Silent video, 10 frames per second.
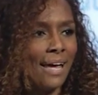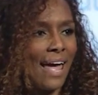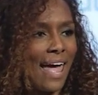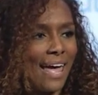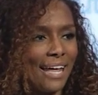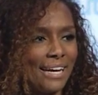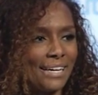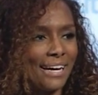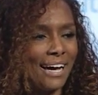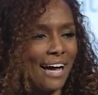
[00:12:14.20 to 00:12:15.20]
And
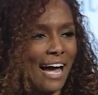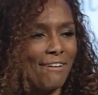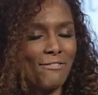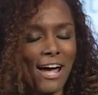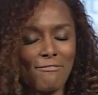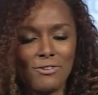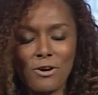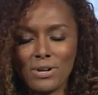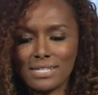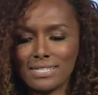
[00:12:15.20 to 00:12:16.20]
I've
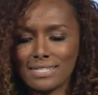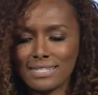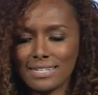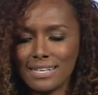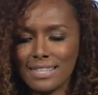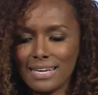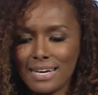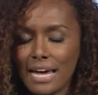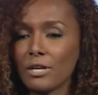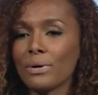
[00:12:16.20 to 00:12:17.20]
noticed the
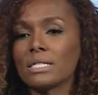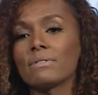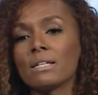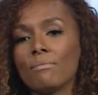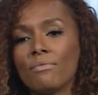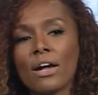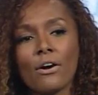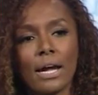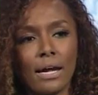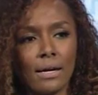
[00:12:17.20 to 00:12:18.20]
ignorance of some
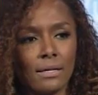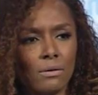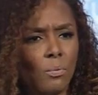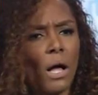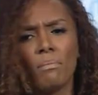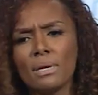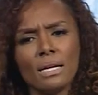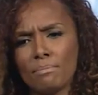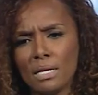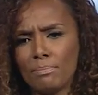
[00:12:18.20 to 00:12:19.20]
very
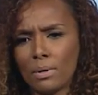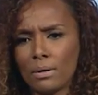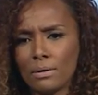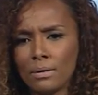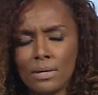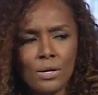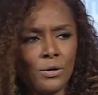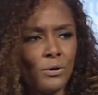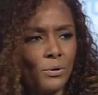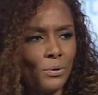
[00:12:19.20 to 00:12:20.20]
well-meaning people
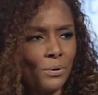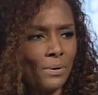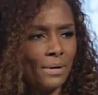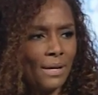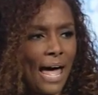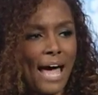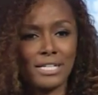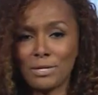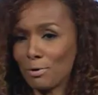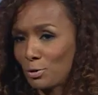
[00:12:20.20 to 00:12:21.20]
who
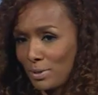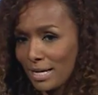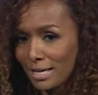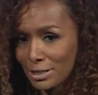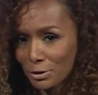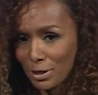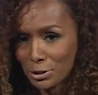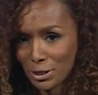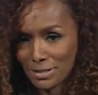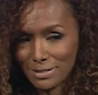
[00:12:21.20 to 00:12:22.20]
ask the most ridiculous
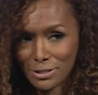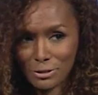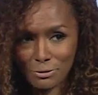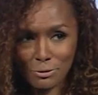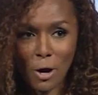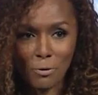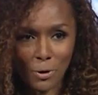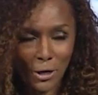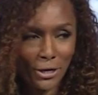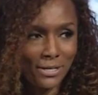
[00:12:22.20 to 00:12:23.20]
questions to
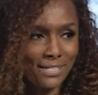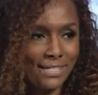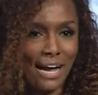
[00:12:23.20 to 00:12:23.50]
coworkers.